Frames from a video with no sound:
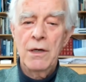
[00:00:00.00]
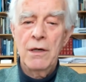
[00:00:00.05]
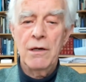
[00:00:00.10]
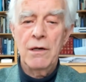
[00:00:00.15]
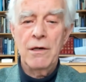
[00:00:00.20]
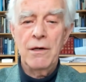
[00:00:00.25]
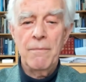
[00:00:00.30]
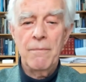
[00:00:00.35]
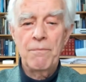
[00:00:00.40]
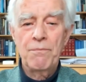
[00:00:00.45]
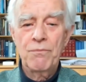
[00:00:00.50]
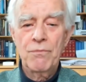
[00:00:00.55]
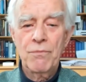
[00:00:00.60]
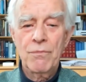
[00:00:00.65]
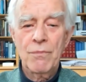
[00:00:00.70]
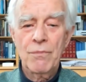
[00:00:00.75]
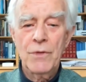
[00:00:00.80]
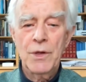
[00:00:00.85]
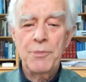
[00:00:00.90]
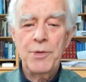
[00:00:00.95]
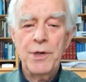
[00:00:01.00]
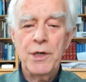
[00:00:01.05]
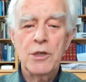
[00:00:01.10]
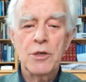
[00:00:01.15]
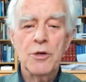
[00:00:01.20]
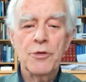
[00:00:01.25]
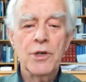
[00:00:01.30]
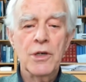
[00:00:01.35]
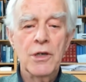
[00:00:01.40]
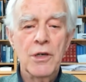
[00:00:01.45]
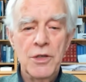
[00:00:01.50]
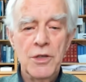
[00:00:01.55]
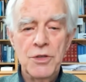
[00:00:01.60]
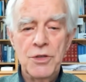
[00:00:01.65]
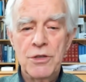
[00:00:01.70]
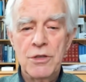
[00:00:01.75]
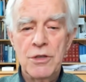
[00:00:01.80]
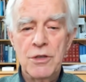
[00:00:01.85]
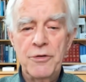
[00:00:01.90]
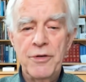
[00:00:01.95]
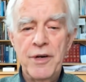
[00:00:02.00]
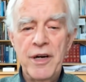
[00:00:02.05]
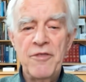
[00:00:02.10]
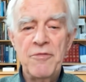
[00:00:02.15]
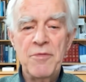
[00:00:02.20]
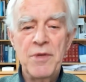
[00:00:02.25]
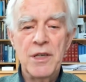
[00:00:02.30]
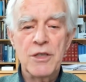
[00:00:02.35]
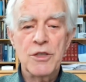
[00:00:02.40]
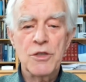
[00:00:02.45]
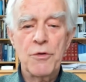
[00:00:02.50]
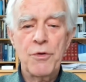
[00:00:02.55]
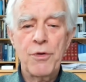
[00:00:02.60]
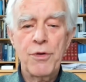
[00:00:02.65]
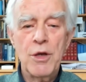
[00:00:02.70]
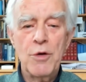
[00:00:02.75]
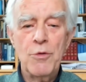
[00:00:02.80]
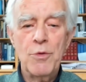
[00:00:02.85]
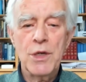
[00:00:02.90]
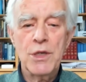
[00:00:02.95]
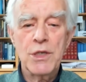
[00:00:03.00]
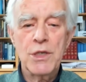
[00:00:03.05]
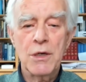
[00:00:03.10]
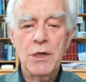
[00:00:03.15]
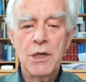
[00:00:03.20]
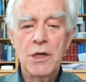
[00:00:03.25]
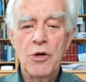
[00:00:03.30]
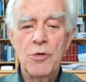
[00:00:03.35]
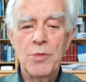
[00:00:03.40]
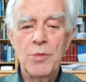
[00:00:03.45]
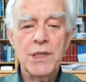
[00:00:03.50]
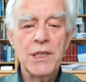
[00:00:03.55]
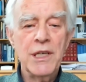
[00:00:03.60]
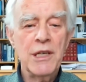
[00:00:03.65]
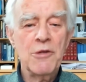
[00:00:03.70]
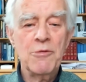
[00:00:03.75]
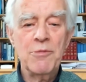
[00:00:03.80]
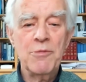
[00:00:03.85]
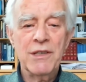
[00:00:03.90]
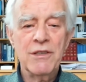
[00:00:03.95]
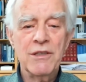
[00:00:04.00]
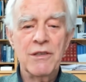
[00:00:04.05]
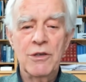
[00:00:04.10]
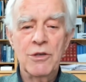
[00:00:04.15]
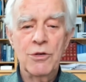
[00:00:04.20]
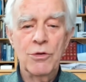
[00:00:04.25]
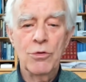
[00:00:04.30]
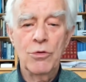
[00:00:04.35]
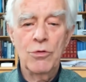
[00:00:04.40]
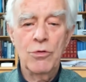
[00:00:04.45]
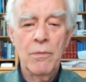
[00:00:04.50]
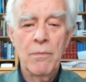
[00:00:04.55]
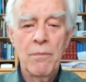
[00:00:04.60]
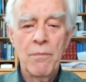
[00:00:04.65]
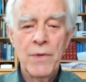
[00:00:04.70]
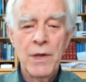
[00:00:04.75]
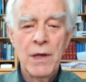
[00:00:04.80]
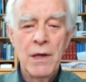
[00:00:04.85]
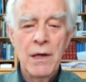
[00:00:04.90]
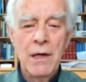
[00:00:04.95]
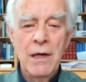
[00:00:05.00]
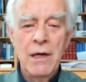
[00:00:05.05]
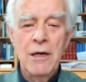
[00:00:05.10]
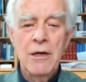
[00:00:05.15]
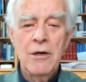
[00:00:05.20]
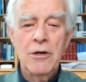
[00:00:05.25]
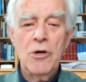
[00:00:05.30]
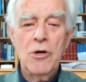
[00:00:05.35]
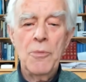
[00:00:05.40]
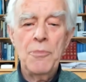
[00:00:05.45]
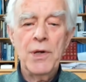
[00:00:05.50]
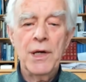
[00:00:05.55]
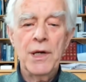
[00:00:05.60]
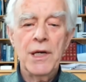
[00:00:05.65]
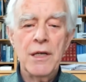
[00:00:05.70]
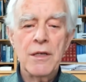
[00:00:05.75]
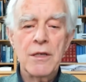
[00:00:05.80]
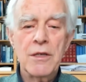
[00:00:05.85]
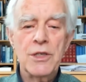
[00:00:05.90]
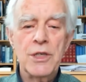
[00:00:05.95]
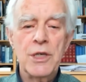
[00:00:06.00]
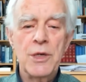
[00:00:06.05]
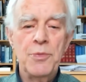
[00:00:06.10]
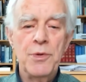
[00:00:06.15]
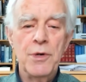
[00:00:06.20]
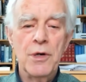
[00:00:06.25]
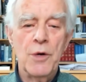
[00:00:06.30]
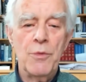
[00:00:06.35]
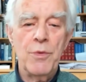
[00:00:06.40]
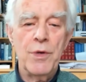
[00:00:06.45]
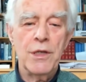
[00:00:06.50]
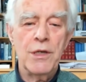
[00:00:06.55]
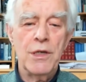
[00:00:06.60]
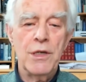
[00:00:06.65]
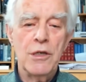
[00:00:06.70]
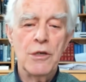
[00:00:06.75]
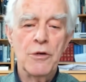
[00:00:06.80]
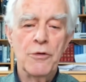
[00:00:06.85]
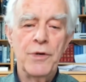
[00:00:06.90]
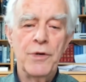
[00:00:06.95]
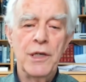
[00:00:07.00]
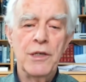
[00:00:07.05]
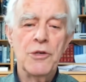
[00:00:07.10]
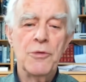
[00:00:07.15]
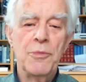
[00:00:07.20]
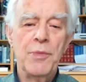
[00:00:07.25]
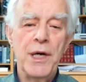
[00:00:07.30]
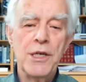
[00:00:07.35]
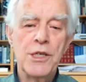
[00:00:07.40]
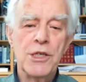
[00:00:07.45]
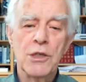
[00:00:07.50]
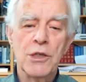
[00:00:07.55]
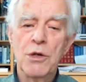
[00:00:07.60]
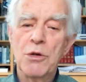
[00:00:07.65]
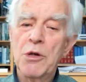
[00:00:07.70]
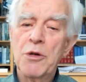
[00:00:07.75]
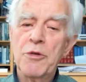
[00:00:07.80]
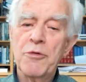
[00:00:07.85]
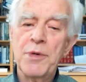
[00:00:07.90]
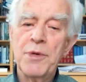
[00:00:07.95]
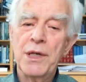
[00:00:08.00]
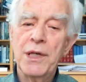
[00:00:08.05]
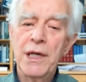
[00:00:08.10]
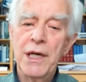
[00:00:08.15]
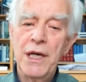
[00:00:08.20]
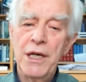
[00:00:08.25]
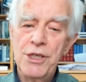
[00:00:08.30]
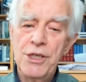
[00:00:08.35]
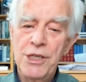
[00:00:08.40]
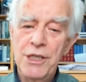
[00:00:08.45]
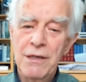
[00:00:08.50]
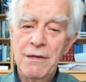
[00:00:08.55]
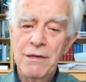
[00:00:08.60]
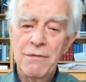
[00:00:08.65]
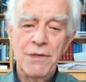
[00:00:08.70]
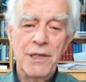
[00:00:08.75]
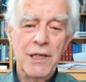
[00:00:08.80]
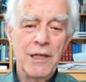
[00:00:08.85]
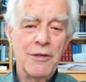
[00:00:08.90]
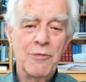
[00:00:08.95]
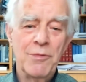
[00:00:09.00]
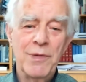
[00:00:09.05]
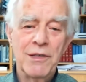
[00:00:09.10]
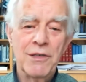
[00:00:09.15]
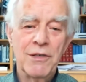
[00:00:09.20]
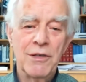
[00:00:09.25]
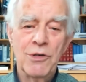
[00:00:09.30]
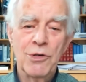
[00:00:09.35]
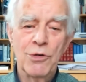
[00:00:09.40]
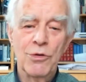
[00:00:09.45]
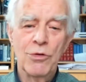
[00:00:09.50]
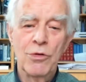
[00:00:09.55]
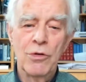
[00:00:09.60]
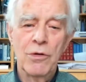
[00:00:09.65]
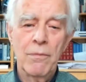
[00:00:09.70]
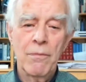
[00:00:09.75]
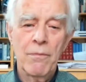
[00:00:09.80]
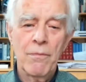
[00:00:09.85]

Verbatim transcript: Uh, the period of unconsciousness, five minutes or three weeks in coma, didn't matter at all. Complicated CPR with the need of intubation, a lot of medication, didn't matter at all.